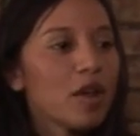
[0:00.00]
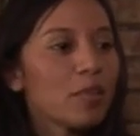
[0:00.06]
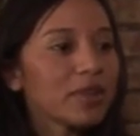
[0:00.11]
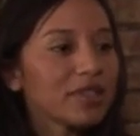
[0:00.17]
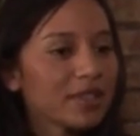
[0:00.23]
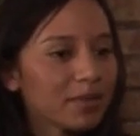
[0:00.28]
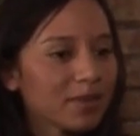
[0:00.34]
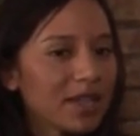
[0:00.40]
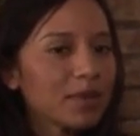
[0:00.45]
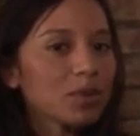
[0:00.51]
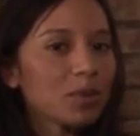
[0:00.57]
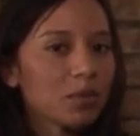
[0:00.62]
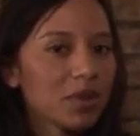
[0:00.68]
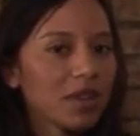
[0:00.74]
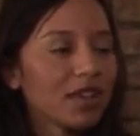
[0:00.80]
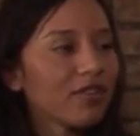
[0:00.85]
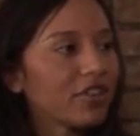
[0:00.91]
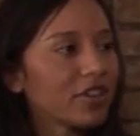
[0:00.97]
But sometimes when
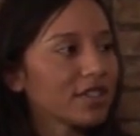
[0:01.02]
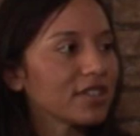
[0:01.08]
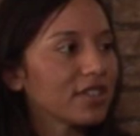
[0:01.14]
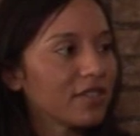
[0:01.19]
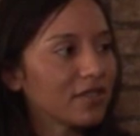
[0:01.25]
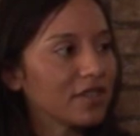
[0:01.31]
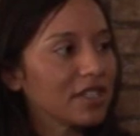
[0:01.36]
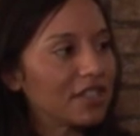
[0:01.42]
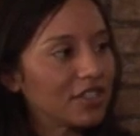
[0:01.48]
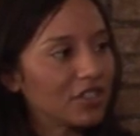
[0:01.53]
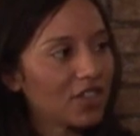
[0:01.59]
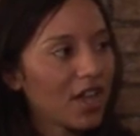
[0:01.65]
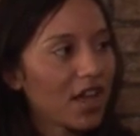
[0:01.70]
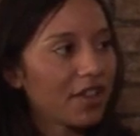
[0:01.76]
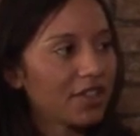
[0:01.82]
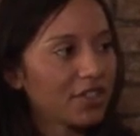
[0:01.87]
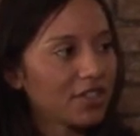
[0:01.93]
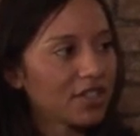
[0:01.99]
we give ourselves these
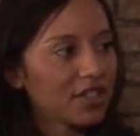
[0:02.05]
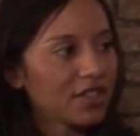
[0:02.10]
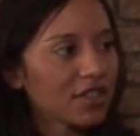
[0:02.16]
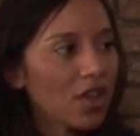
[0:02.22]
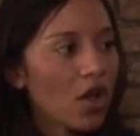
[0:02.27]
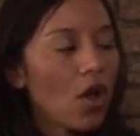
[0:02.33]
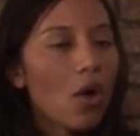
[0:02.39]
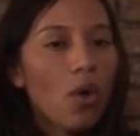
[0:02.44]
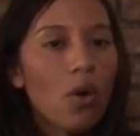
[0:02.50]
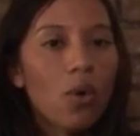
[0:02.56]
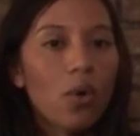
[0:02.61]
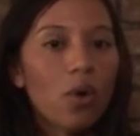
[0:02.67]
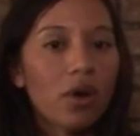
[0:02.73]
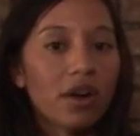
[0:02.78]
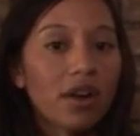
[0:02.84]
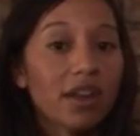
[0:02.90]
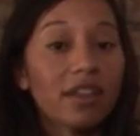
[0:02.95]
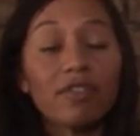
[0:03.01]
challenges,
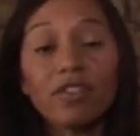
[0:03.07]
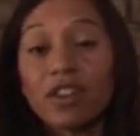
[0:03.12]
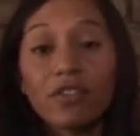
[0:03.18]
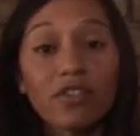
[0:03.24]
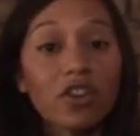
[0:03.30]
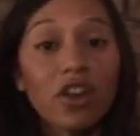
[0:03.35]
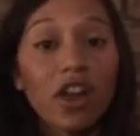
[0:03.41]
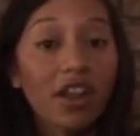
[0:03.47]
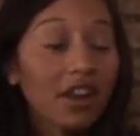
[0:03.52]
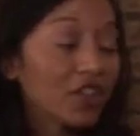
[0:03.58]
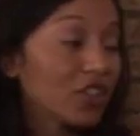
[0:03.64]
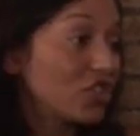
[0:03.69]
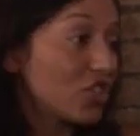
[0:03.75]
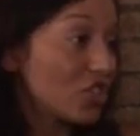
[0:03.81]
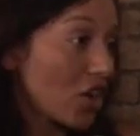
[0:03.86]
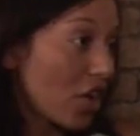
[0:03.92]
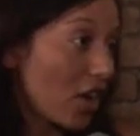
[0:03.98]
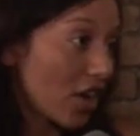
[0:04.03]
or even if you're not going to
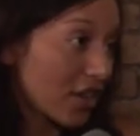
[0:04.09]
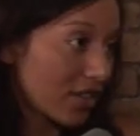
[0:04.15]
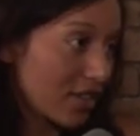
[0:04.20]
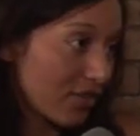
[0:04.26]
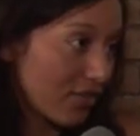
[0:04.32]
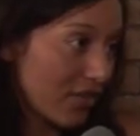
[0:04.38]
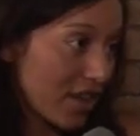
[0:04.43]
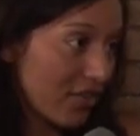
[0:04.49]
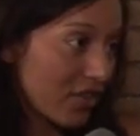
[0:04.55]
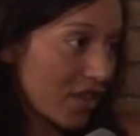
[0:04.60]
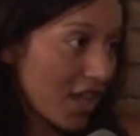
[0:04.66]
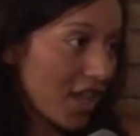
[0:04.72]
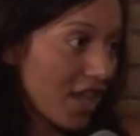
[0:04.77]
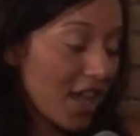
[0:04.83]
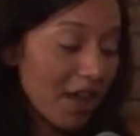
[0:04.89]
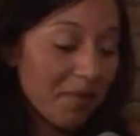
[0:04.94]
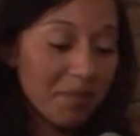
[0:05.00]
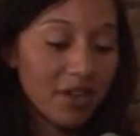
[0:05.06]
jog the 5K,
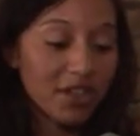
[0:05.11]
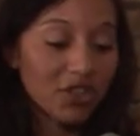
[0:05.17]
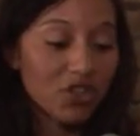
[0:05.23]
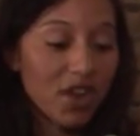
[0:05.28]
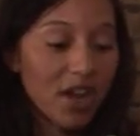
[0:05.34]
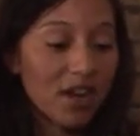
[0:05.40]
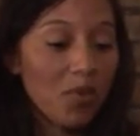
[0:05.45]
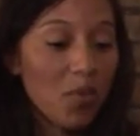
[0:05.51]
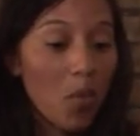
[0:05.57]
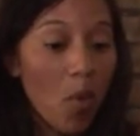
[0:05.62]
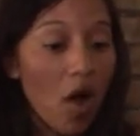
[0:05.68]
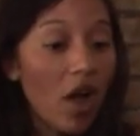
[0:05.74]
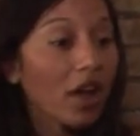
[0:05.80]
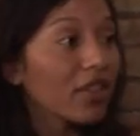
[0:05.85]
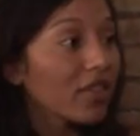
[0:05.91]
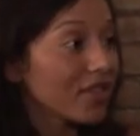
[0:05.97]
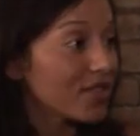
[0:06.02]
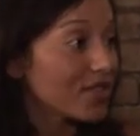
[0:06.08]
hey, I'm going to try to
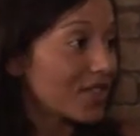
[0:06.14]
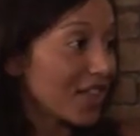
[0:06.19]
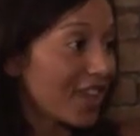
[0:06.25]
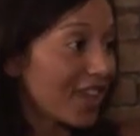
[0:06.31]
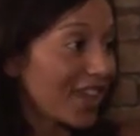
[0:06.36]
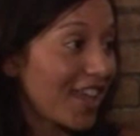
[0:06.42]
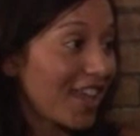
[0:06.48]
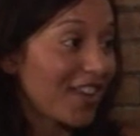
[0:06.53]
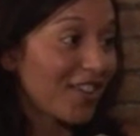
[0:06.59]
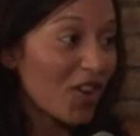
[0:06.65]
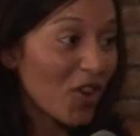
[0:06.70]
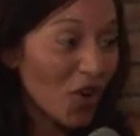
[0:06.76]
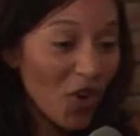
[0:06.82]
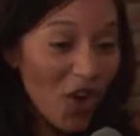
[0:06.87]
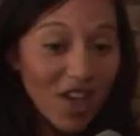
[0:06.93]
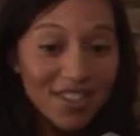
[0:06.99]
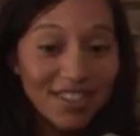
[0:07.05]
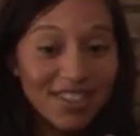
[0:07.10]
walk this thing and
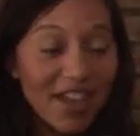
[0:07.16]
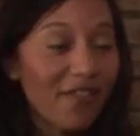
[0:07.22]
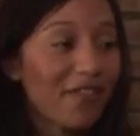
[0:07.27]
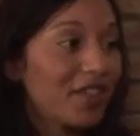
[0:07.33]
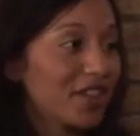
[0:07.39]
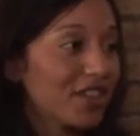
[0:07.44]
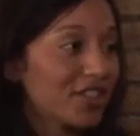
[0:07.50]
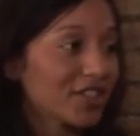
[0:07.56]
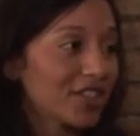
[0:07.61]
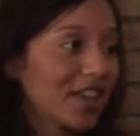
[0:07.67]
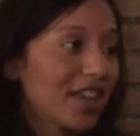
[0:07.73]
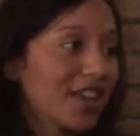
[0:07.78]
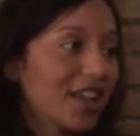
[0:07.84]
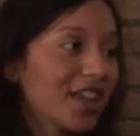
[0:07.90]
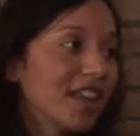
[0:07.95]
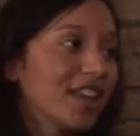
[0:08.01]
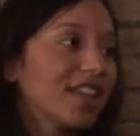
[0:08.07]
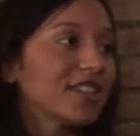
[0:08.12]
cross that finish
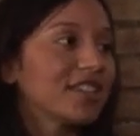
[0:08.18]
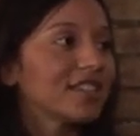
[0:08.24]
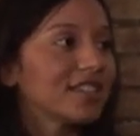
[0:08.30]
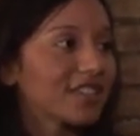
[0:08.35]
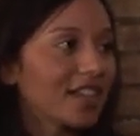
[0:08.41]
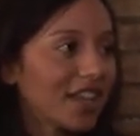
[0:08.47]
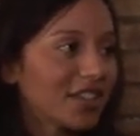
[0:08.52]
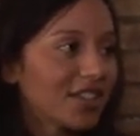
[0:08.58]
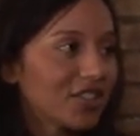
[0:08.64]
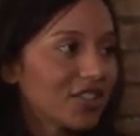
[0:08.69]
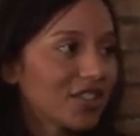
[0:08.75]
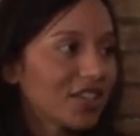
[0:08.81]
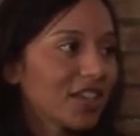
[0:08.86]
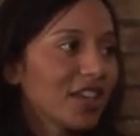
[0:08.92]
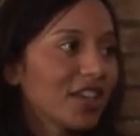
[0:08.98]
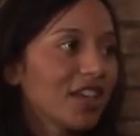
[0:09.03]
line. It is such